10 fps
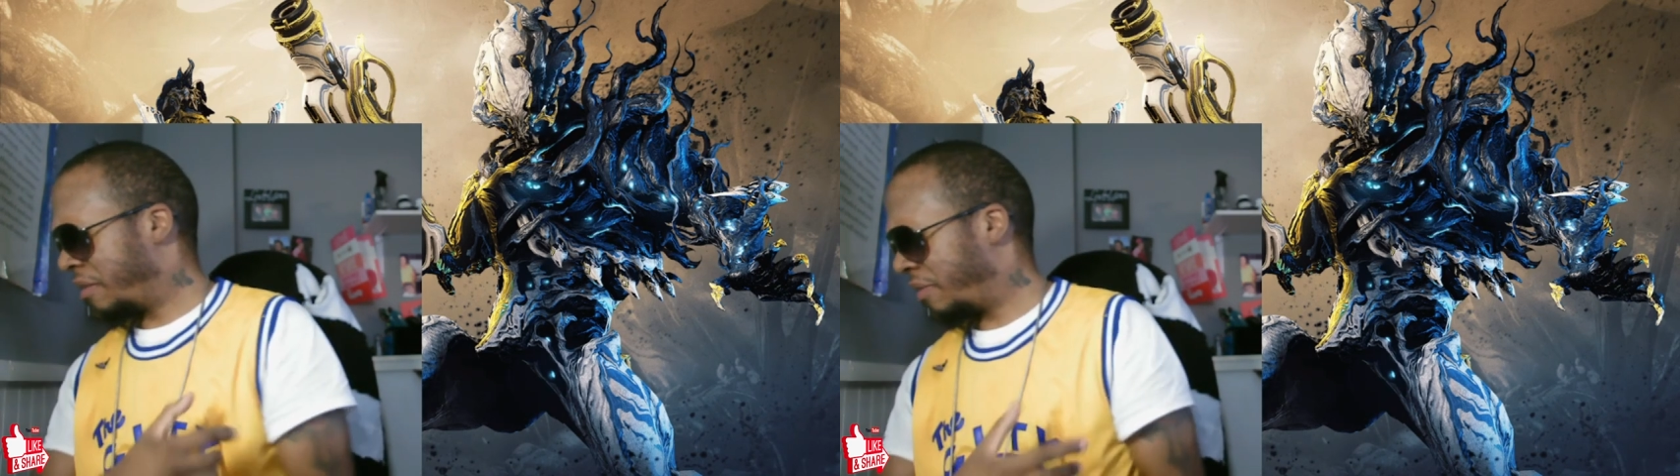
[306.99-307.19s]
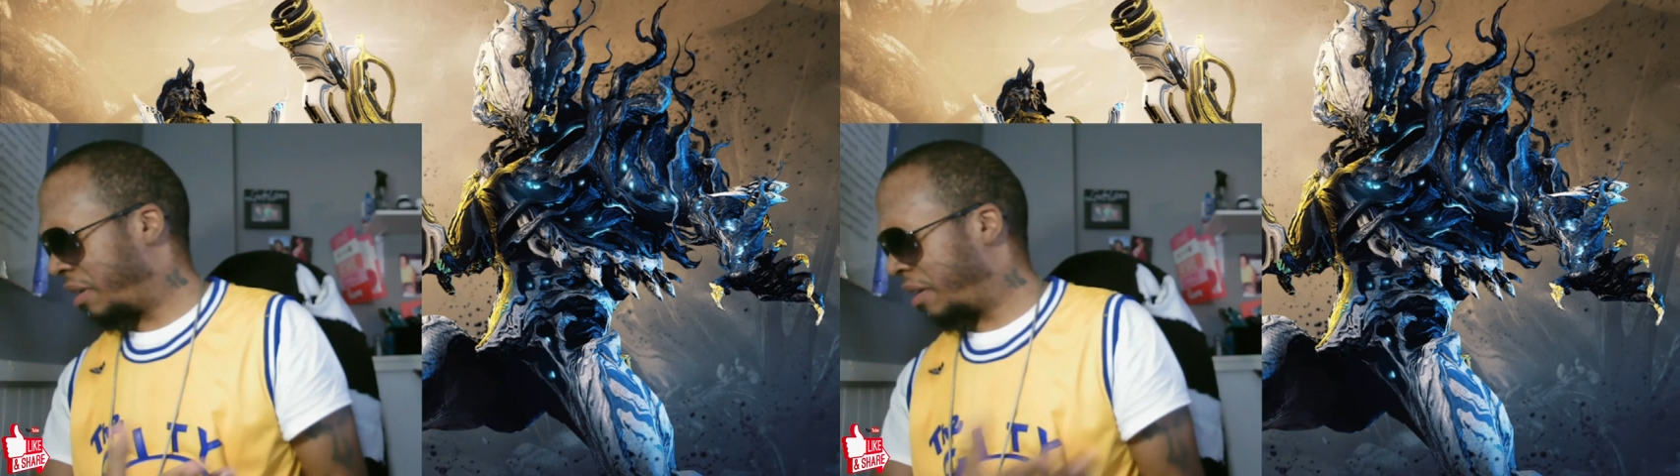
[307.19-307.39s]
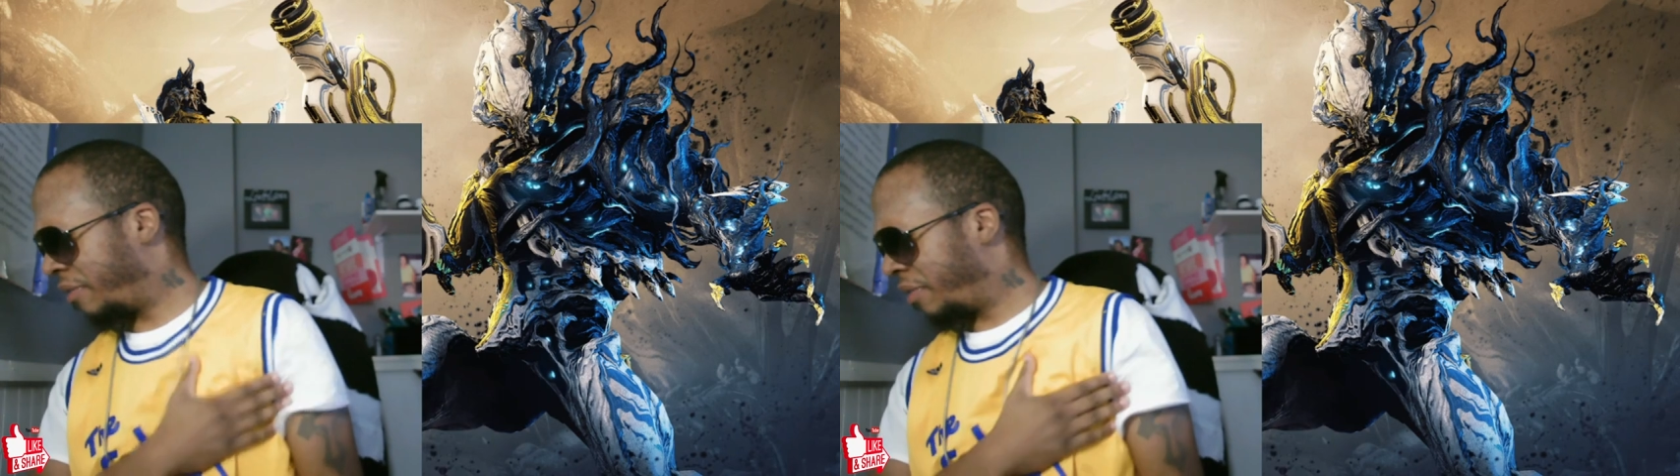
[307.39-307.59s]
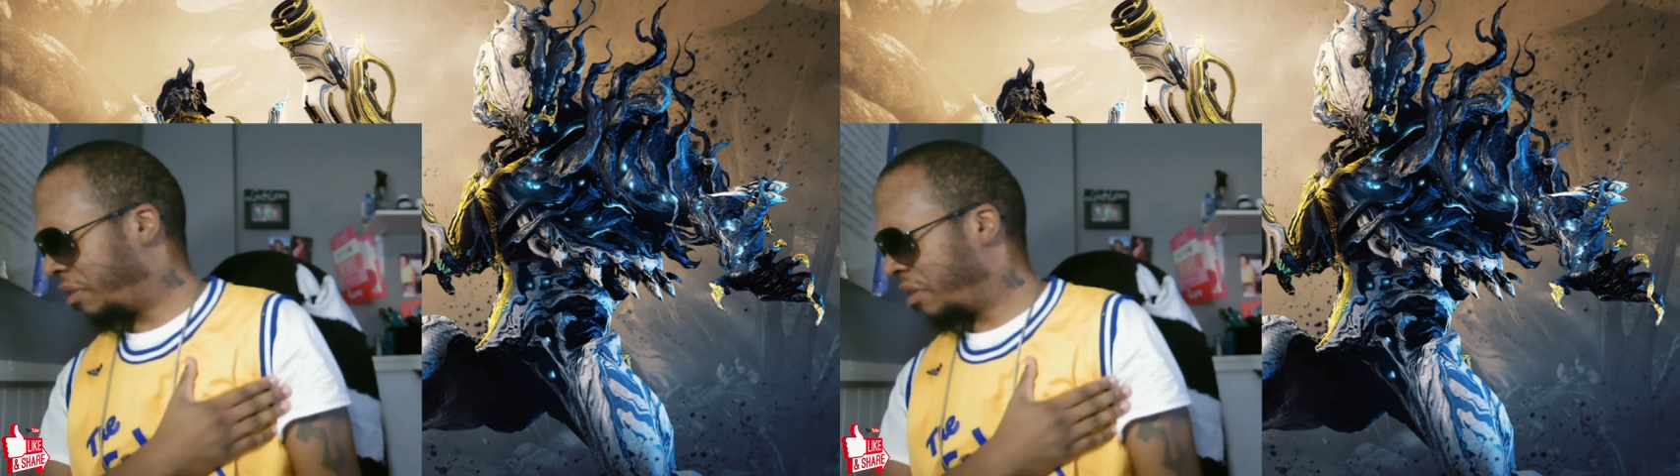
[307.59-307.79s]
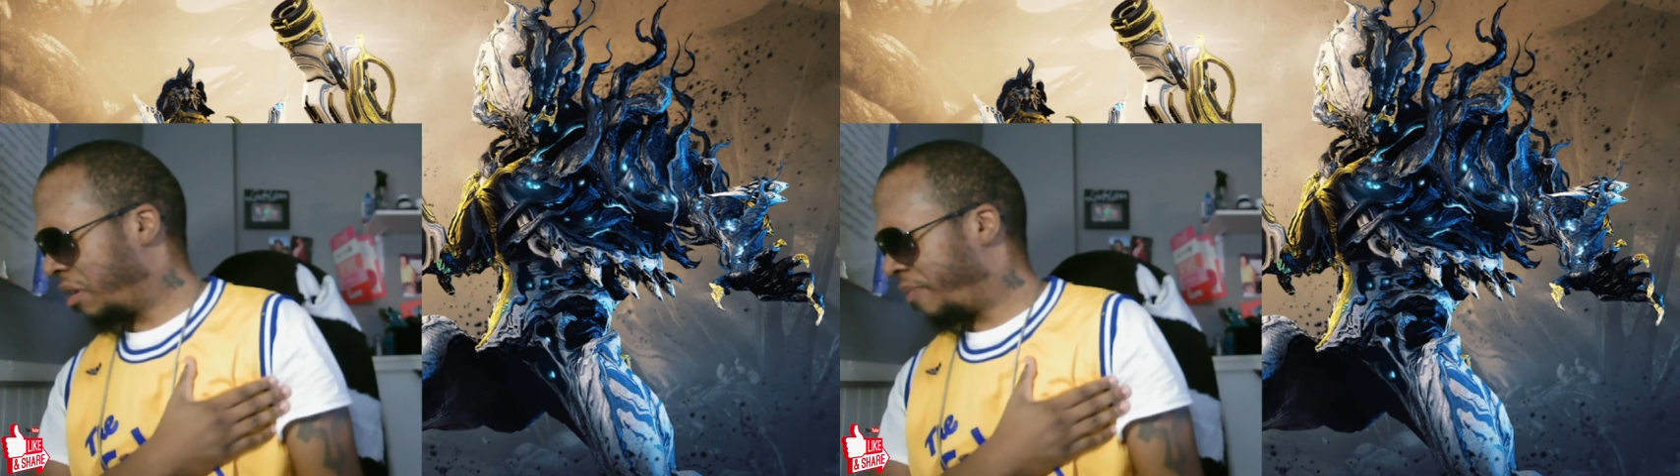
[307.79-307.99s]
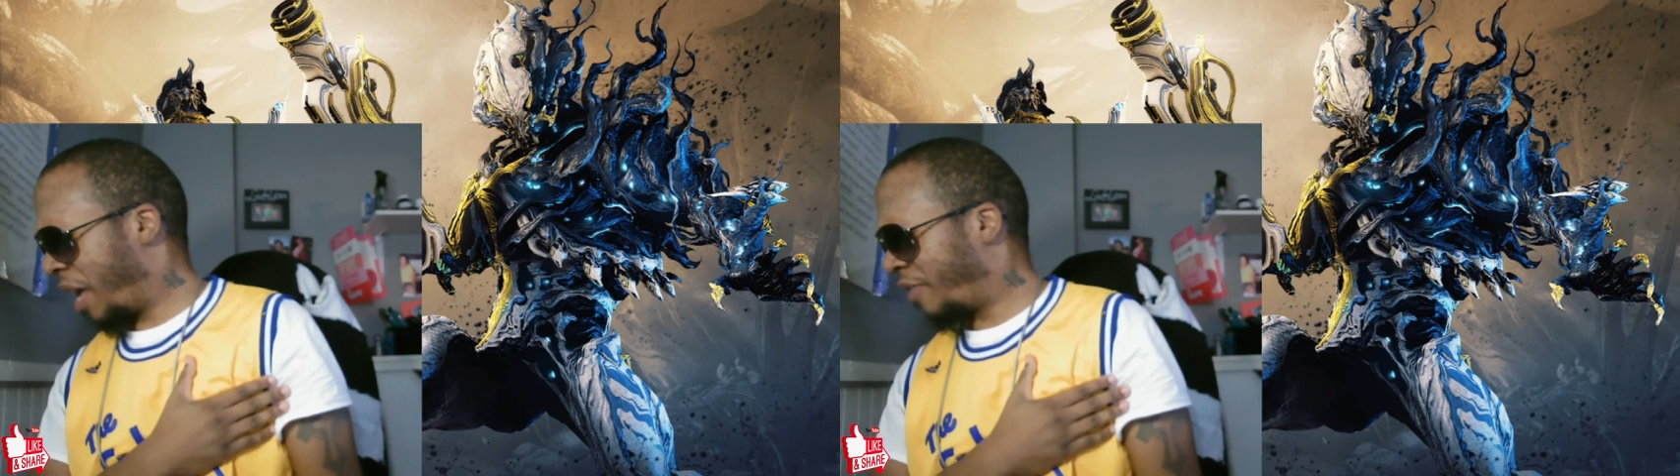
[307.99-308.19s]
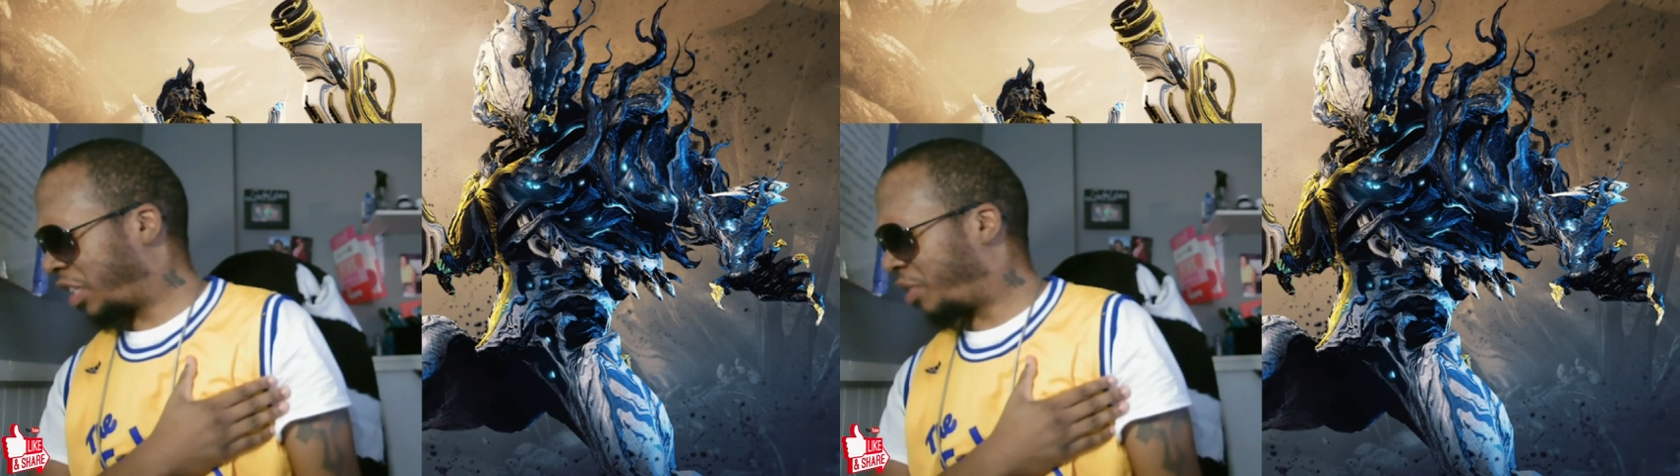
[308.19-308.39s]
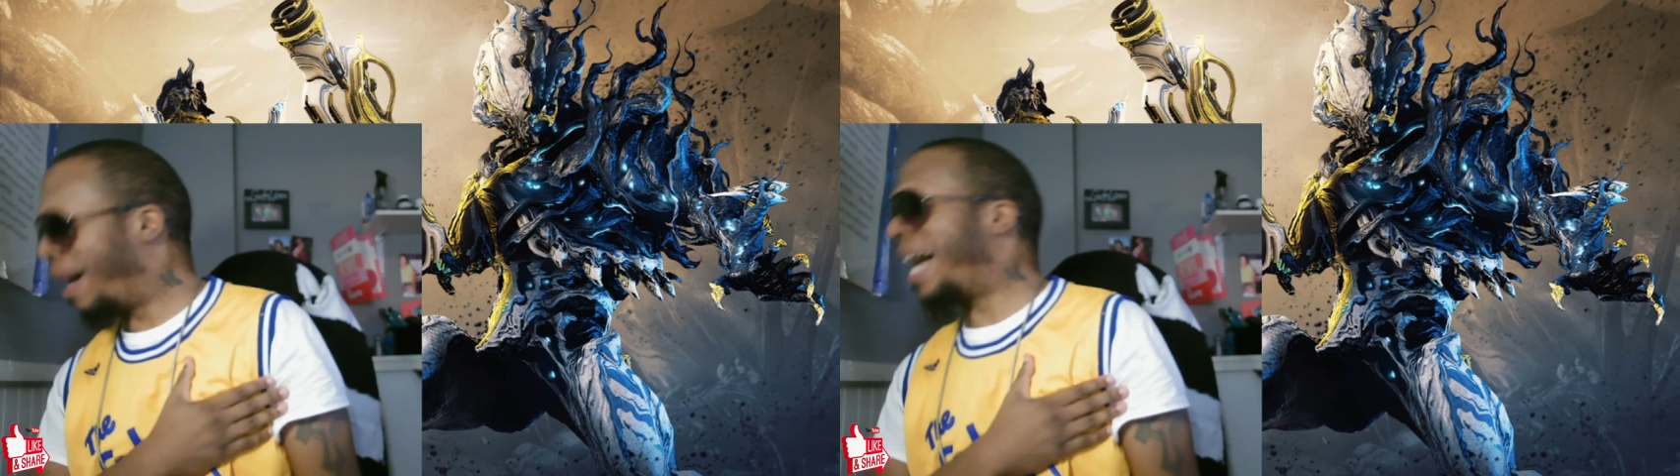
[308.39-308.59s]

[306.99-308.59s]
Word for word: forever. If you smell,